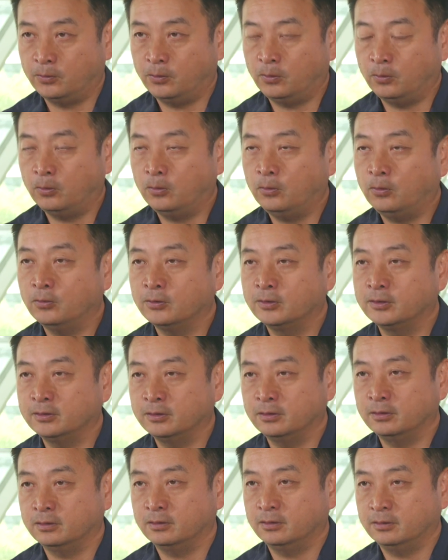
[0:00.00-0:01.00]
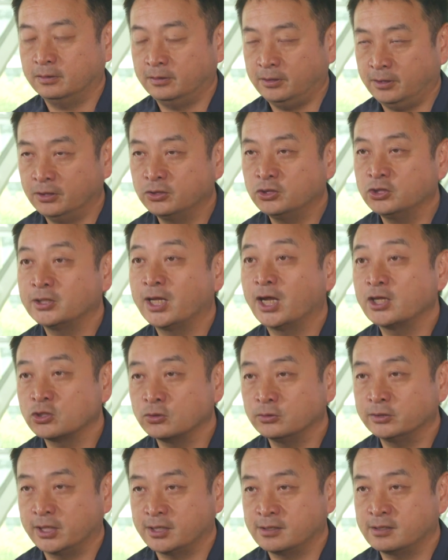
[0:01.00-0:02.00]
all the
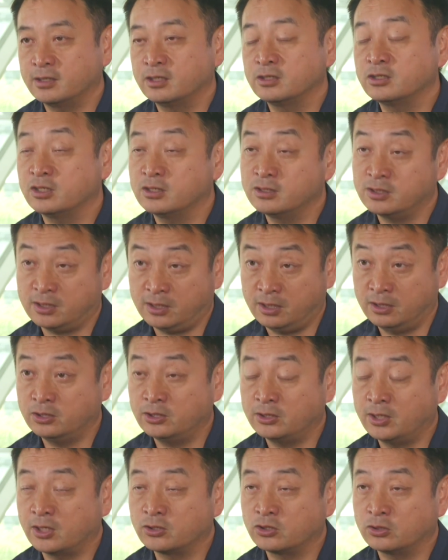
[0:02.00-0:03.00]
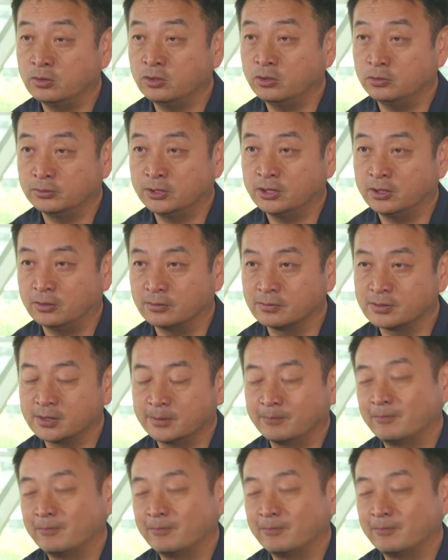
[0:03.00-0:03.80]
international destinations, international hotels.